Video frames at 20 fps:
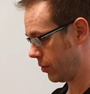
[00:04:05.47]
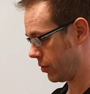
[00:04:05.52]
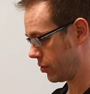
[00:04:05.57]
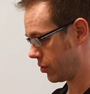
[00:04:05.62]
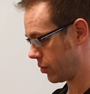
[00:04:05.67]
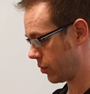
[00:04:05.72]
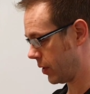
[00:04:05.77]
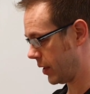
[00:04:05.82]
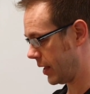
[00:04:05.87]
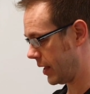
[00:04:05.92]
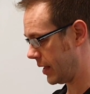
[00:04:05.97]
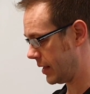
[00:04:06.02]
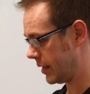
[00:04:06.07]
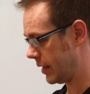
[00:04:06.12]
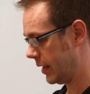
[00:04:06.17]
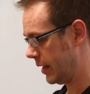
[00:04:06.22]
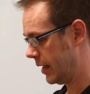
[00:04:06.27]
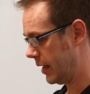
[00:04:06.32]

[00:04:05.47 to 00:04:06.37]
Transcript: uh, squared,